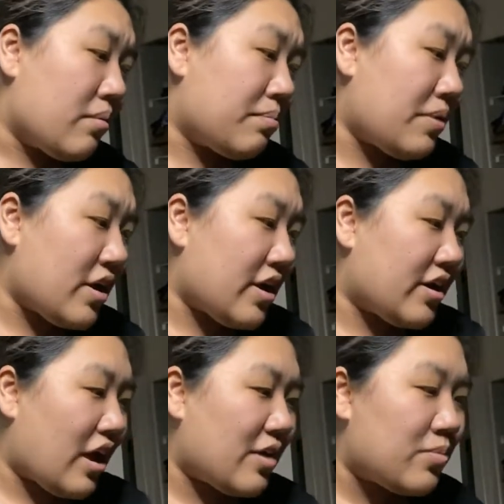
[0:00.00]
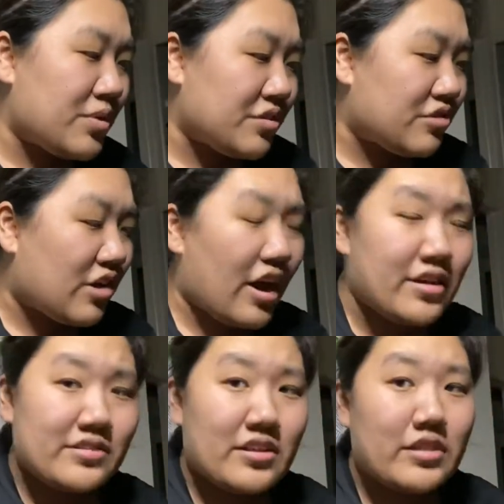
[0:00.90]
But I will
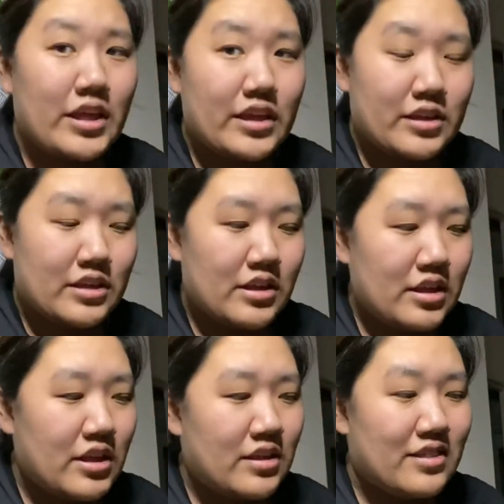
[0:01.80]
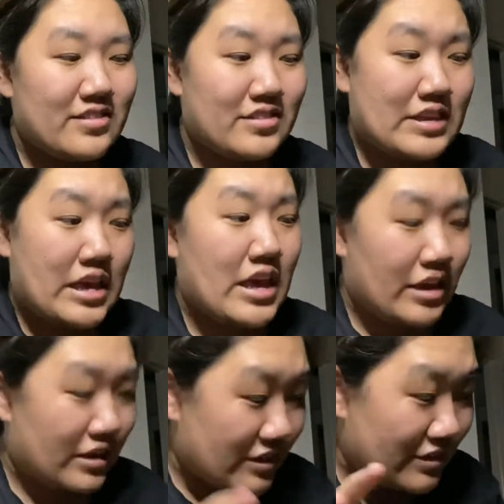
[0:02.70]
try to link this
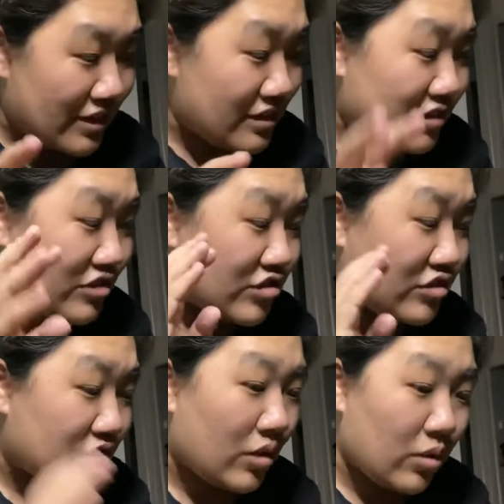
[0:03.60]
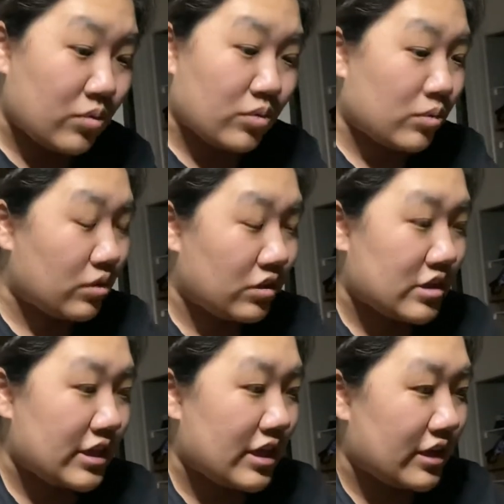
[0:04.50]
kit because it is so cool
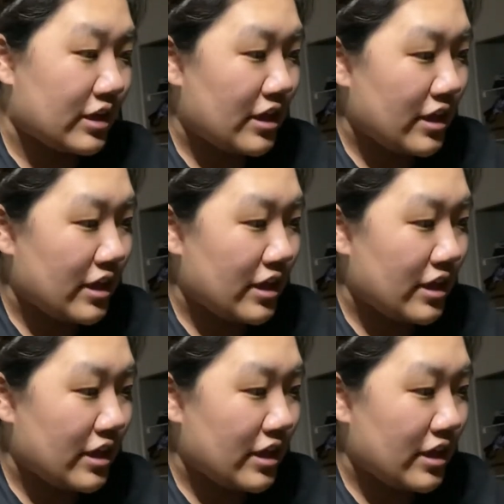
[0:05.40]
looking.